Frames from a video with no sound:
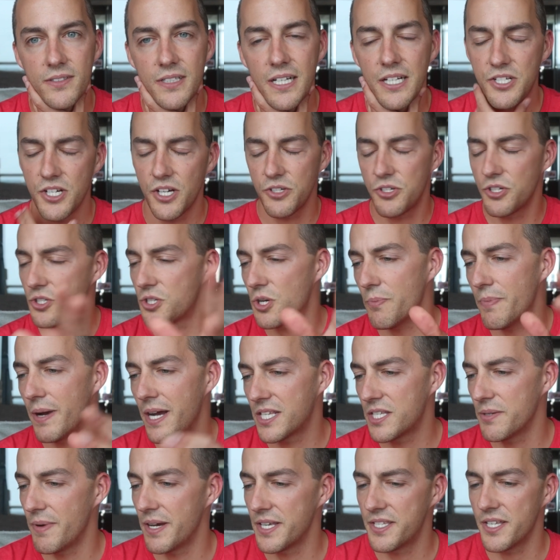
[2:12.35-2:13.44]
Actually, I'll just go
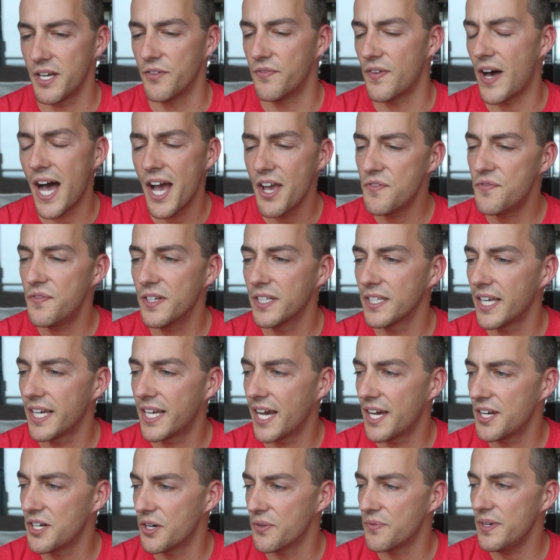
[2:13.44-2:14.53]
back to myself. I feel
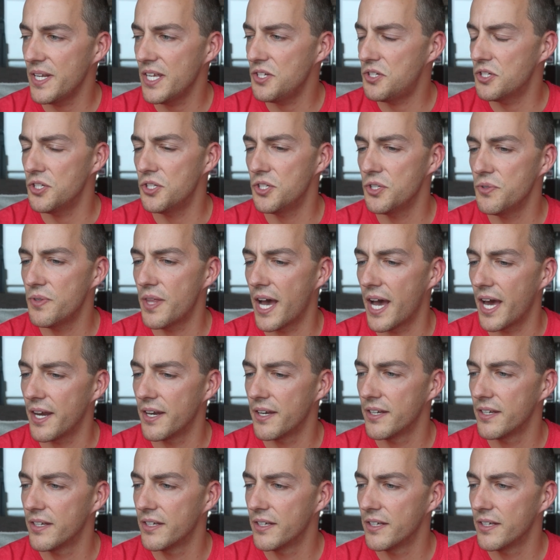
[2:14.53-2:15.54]
like I don't need to do that.